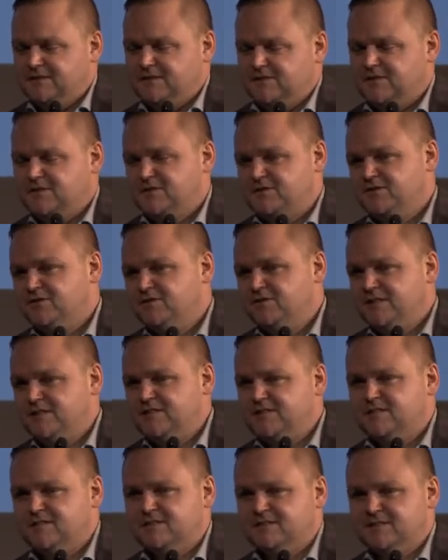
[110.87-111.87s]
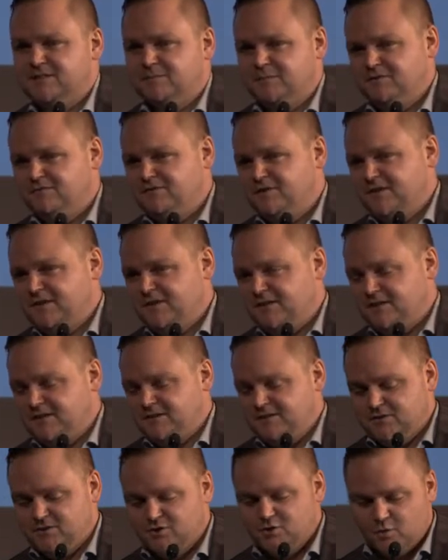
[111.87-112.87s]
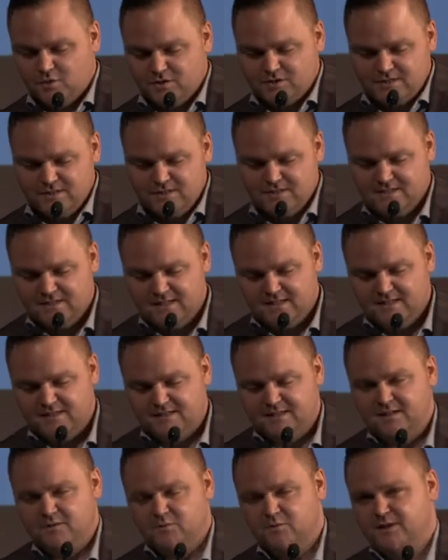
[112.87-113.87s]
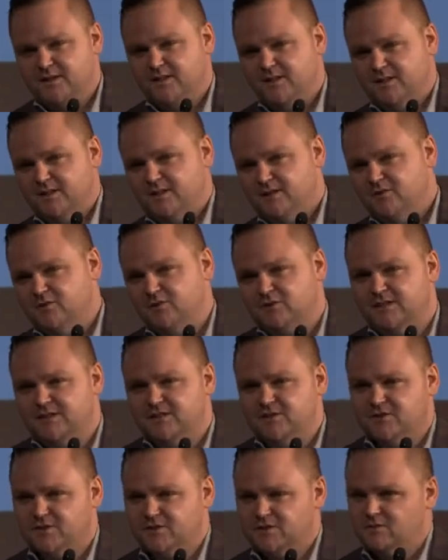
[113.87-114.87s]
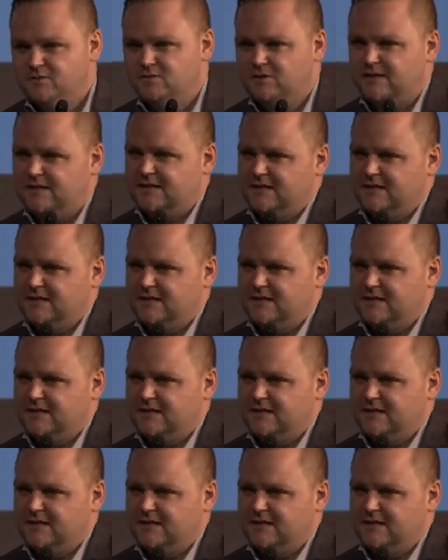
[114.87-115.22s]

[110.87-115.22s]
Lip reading: Just to list some of the sources that we looked into,